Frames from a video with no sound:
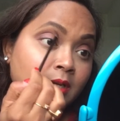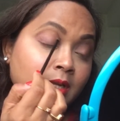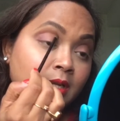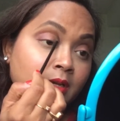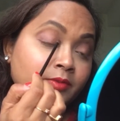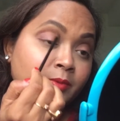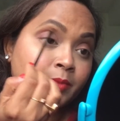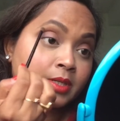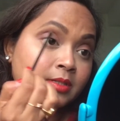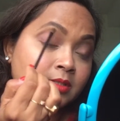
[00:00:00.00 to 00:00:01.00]
I love it
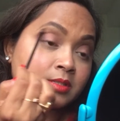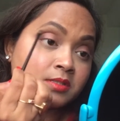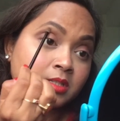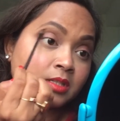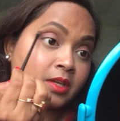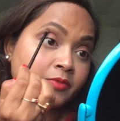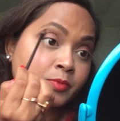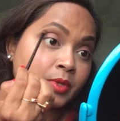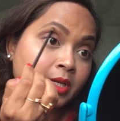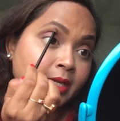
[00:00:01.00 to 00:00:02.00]
because it gives
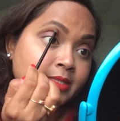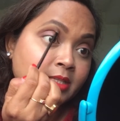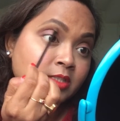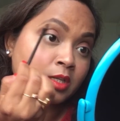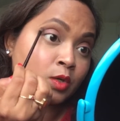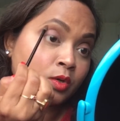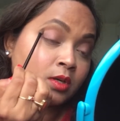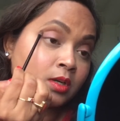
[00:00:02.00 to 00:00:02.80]
me a nice edgy look.